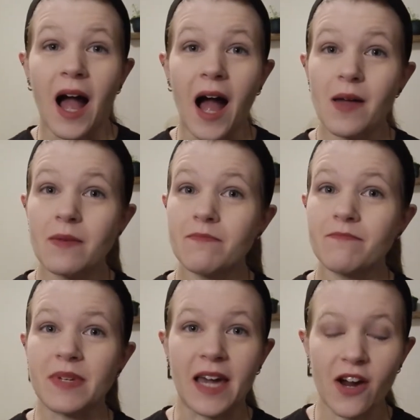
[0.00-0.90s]

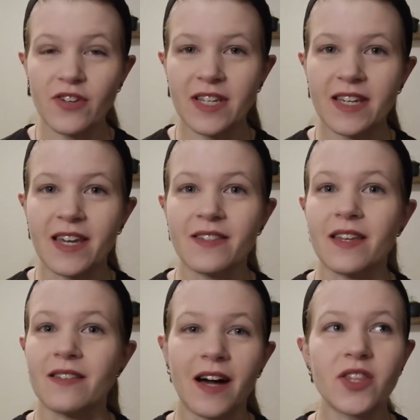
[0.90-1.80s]
I'm guaranteeing
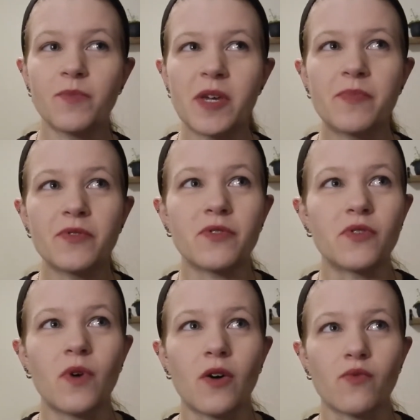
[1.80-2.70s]
that a lot of the people
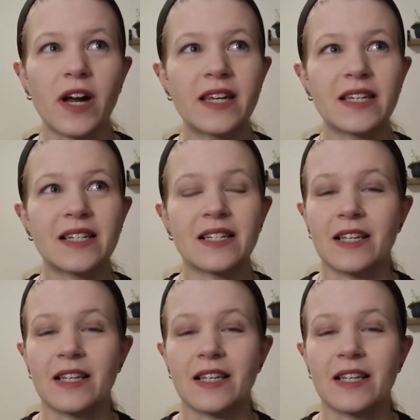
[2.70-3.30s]
who are writing